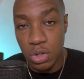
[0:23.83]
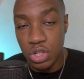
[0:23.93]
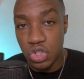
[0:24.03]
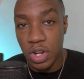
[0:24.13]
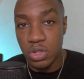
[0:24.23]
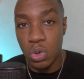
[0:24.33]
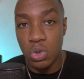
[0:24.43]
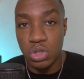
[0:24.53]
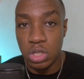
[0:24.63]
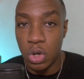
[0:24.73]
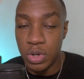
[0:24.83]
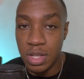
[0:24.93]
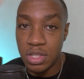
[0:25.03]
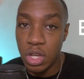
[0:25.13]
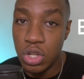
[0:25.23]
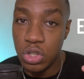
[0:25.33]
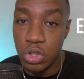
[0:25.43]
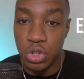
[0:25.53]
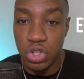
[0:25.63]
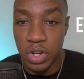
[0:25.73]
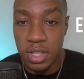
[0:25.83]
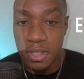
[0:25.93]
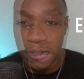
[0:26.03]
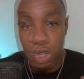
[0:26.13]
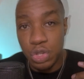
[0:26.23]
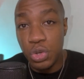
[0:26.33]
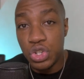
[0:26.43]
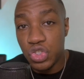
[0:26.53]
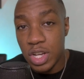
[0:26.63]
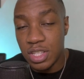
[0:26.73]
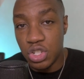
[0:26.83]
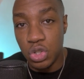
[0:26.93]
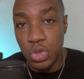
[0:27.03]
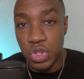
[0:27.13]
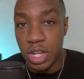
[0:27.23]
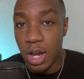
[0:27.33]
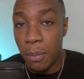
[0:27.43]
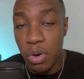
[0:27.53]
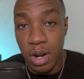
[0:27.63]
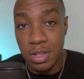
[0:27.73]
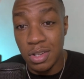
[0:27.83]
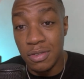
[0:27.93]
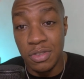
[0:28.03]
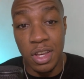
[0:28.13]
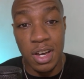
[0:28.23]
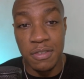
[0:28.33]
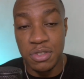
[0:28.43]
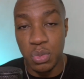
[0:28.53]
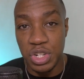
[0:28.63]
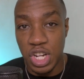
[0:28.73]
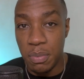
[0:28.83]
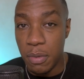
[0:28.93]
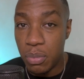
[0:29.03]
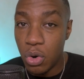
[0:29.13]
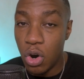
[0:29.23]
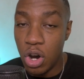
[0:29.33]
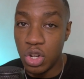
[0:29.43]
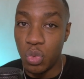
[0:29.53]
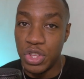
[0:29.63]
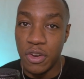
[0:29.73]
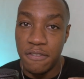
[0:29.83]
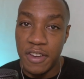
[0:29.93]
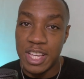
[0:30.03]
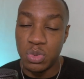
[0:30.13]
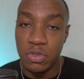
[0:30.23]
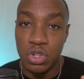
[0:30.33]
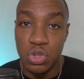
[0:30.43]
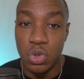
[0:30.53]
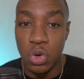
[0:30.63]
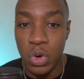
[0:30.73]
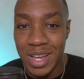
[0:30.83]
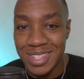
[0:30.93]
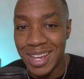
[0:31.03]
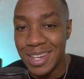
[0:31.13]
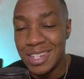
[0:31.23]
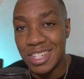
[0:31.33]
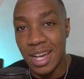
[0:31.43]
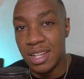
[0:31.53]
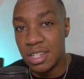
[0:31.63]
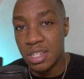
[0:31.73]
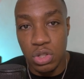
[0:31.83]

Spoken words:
Good stress, also known as eustress. Eustress is usually a product of nerves, which can be brought on when you're faced with a new or exciting challenge.